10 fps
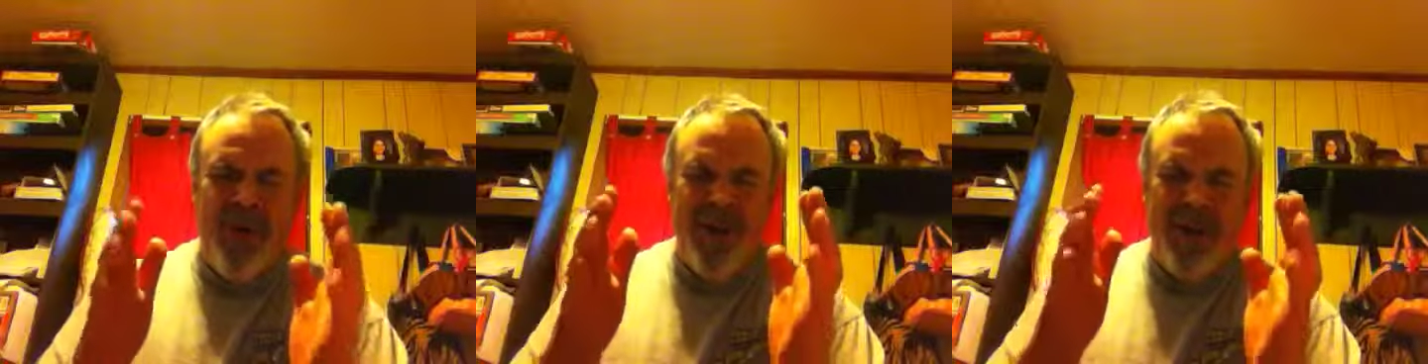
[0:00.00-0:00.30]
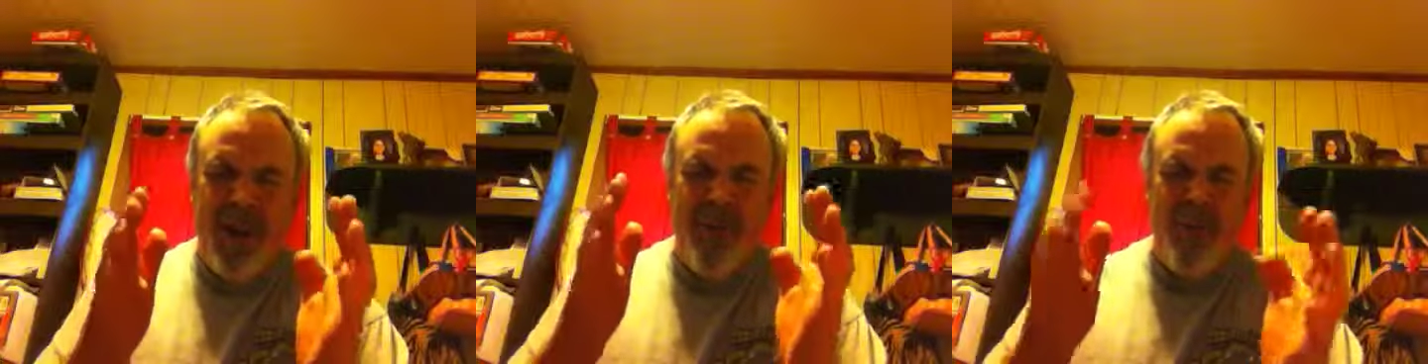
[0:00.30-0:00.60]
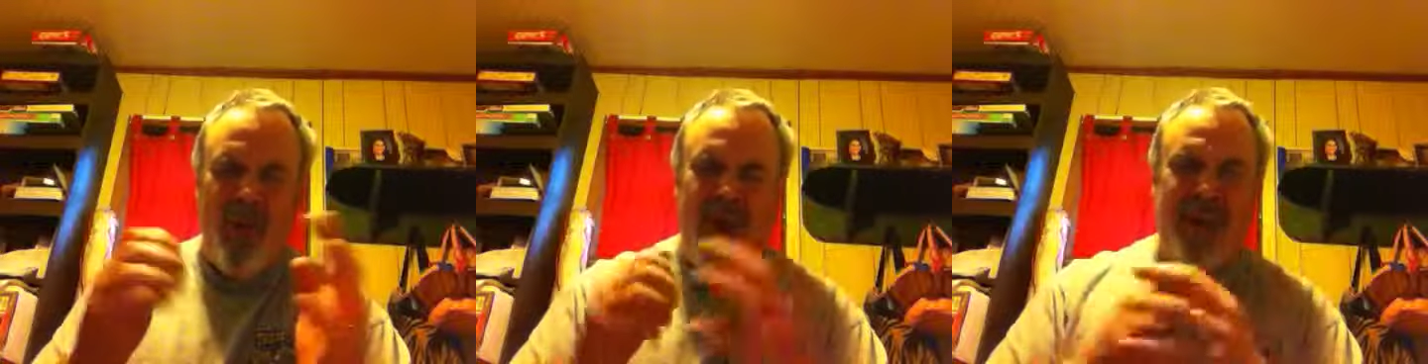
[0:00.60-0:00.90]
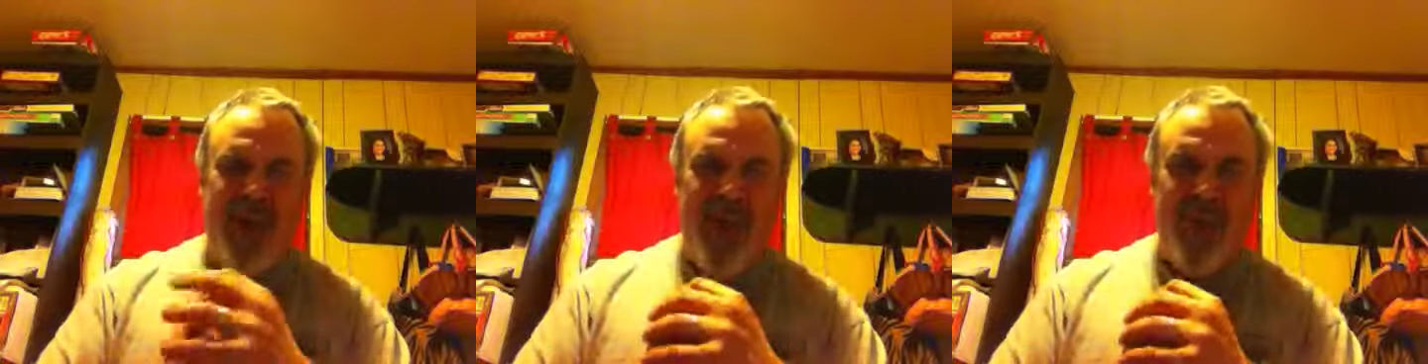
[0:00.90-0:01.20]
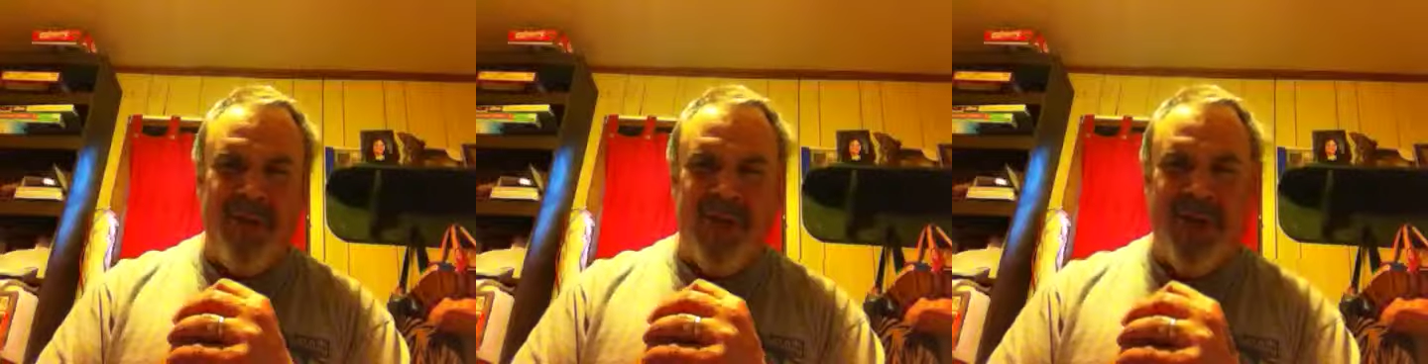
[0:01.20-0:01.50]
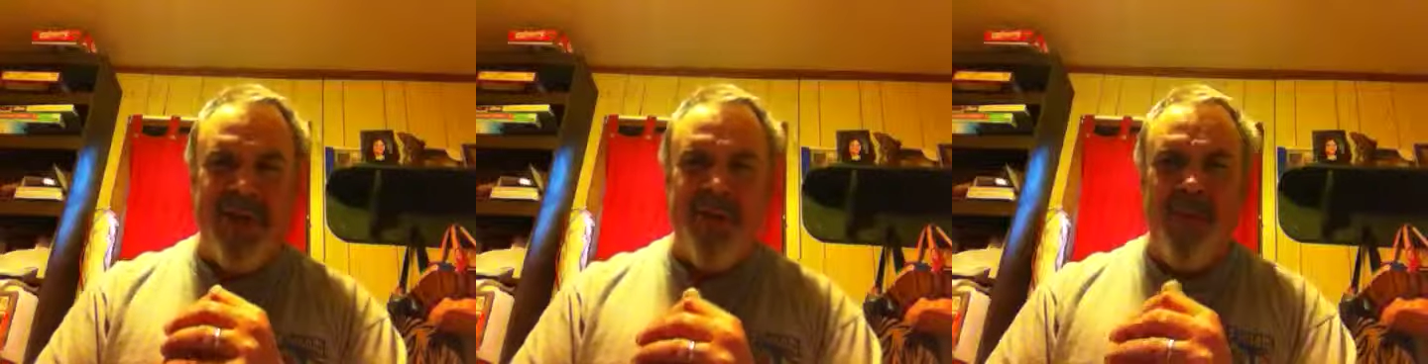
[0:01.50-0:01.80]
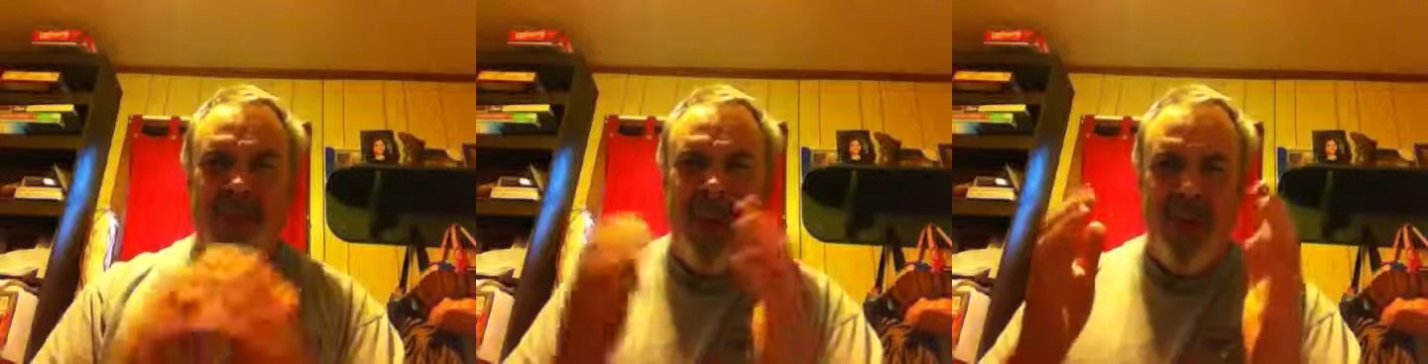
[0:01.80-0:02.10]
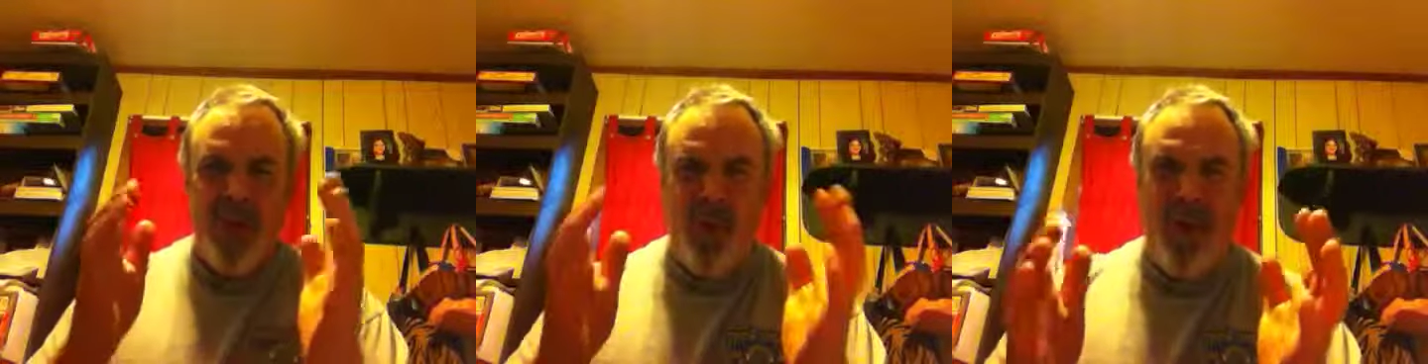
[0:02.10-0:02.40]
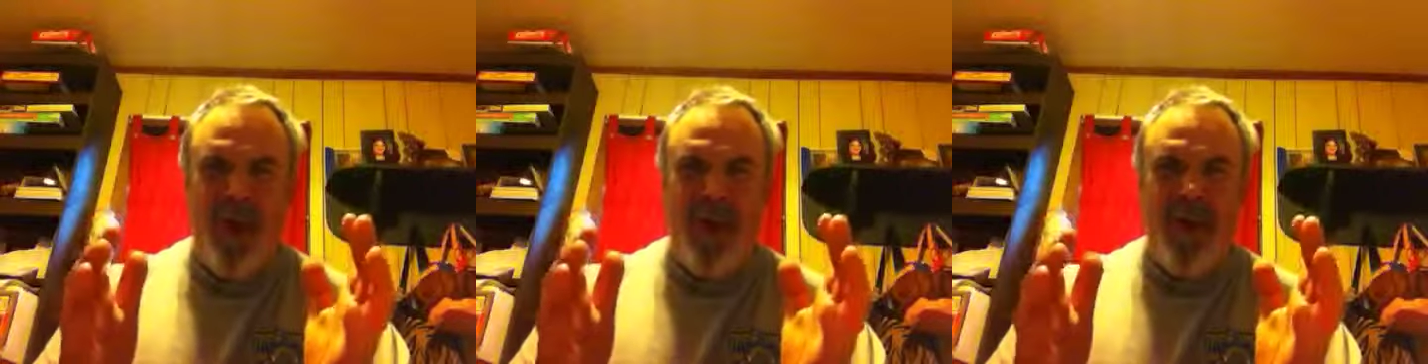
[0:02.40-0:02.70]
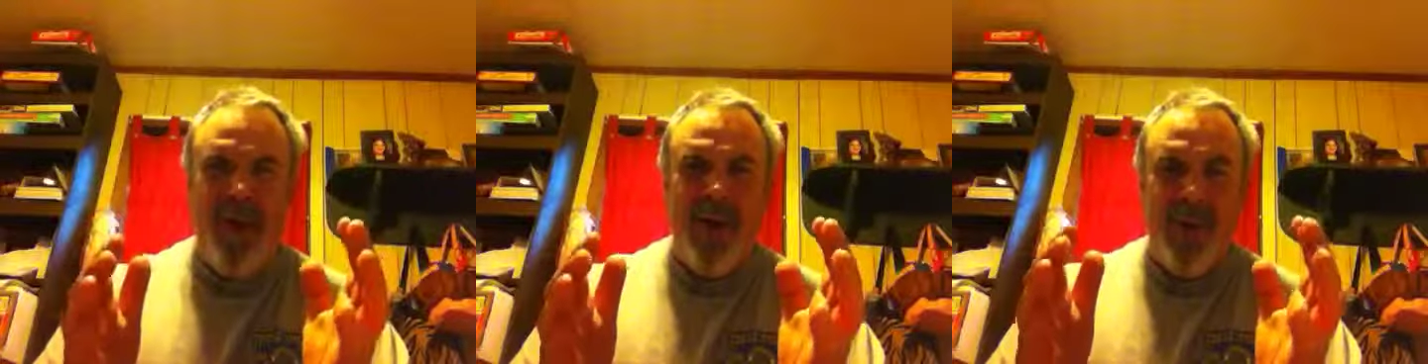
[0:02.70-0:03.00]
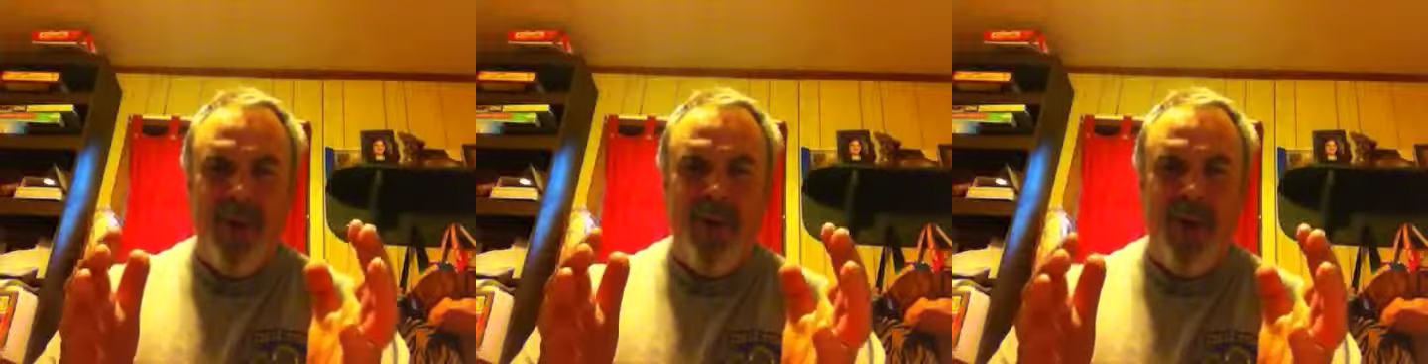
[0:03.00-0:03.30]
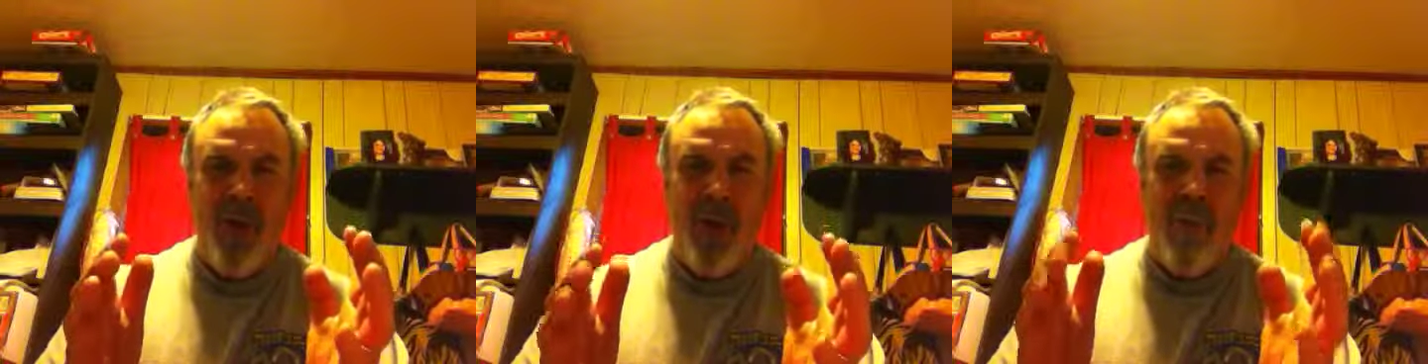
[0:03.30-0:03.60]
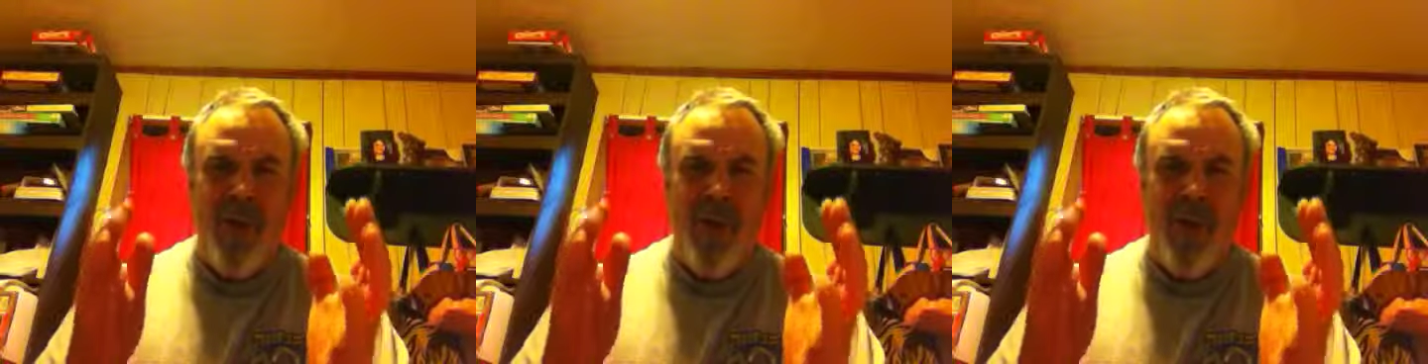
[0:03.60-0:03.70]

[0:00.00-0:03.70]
Psalm 27 says to wait upon the Lord.